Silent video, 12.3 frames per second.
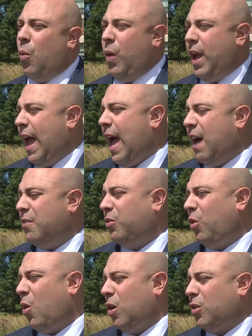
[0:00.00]
we
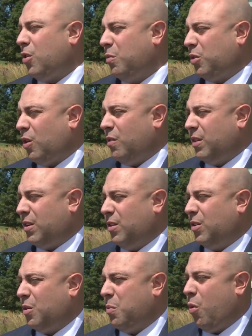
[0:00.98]
have long-term service
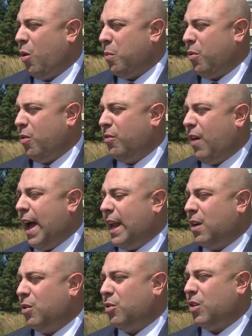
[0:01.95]
and support
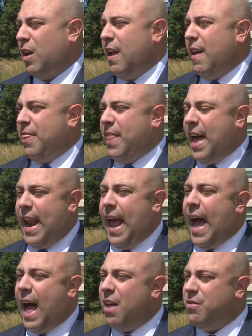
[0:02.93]
providers that
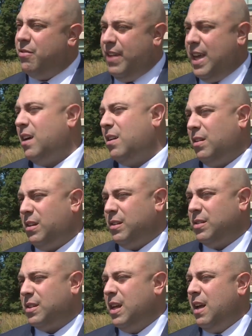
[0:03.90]
have
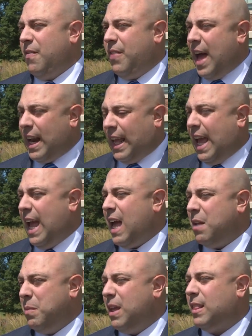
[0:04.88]
vehicles that
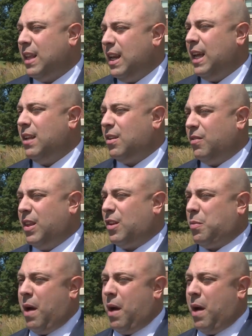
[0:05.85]
can meet the needs of this